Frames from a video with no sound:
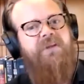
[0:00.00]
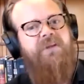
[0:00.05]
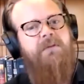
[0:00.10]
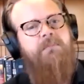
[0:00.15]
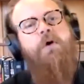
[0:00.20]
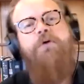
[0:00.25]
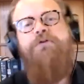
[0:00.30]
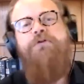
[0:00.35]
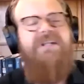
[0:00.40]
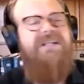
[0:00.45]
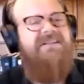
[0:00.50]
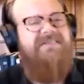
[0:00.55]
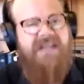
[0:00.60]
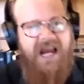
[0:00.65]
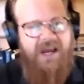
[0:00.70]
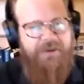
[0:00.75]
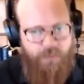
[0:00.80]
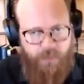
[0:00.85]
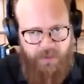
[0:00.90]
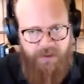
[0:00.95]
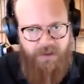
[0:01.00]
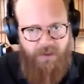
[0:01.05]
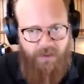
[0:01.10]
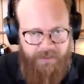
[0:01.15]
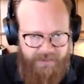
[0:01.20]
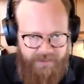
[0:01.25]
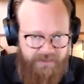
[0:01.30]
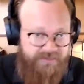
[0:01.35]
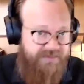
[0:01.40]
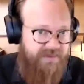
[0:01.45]
Most of these guys were
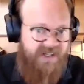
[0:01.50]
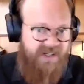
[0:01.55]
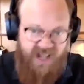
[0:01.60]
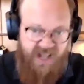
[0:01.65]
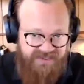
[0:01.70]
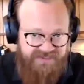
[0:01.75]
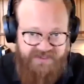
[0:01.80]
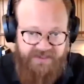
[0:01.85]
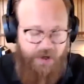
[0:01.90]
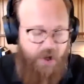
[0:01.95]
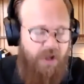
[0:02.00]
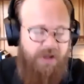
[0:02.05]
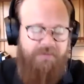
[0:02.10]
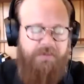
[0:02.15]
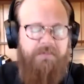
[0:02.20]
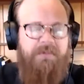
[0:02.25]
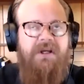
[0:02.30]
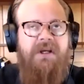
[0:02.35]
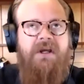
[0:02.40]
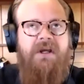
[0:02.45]
lawyers, Augustine, all of them,